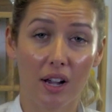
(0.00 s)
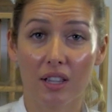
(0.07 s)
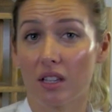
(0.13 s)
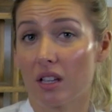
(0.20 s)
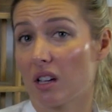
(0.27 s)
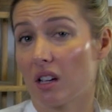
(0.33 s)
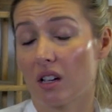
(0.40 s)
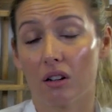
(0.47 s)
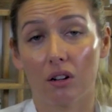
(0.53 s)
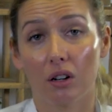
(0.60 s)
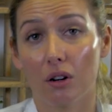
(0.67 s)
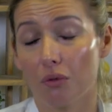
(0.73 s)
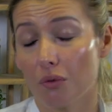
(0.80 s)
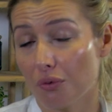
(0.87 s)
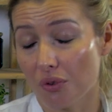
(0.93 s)
either
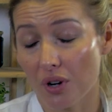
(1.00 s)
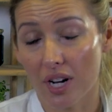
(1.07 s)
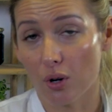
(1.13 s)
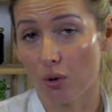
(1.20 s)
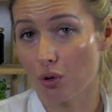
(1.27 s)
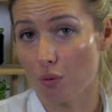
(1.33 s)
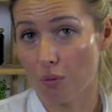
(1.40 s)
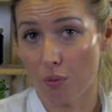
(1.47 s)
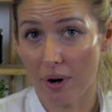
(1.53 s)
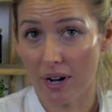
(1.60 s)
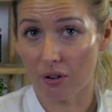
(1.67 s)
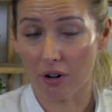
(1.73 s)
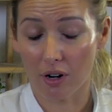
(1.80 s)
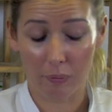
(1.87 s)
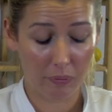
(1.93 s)
gluten-free or normal
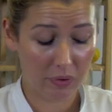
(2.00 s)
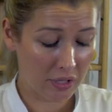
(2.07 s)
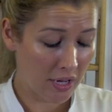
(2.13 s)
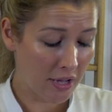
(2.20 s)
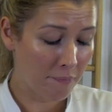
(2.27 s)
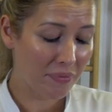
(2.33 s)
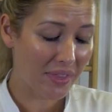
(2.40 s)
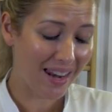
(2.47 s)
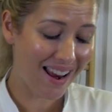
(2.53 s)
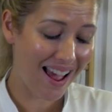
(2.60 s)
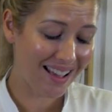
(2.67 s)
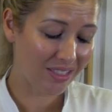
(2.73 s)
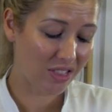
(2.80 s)
breadcrumbs, and add